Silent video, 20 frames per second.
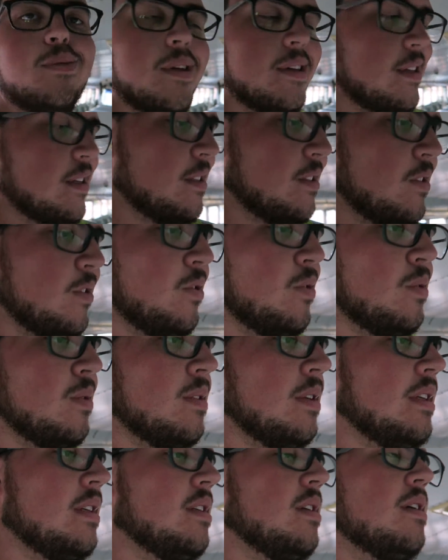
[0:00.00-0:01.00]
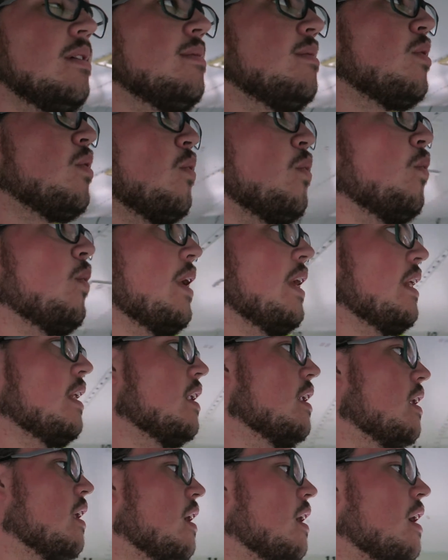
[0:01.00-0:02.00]
explain that to you
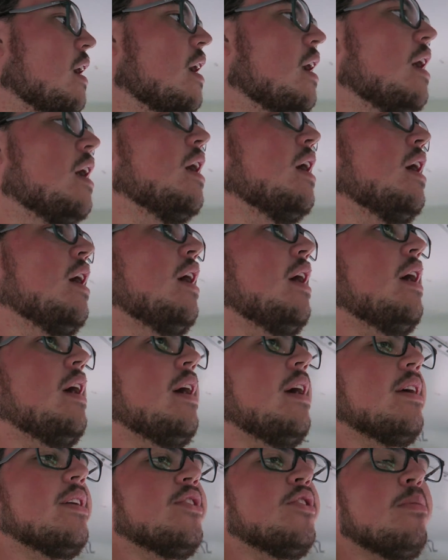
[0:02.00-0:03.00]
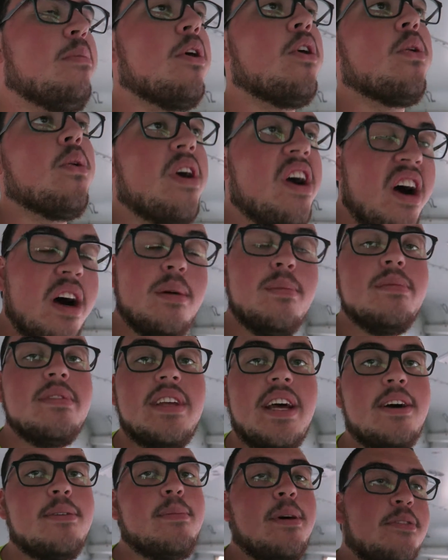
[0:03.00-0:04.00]
when tomorrow
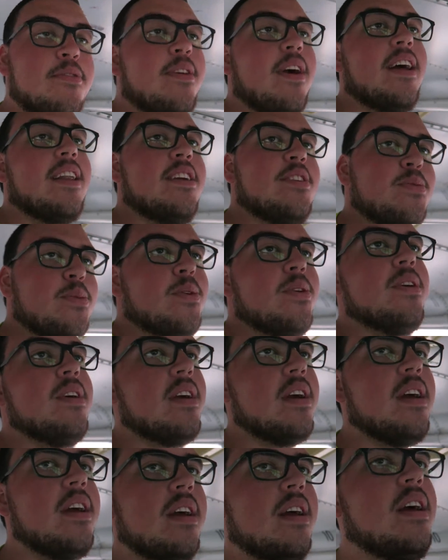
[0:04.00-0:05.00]
comes, how my Fridays work,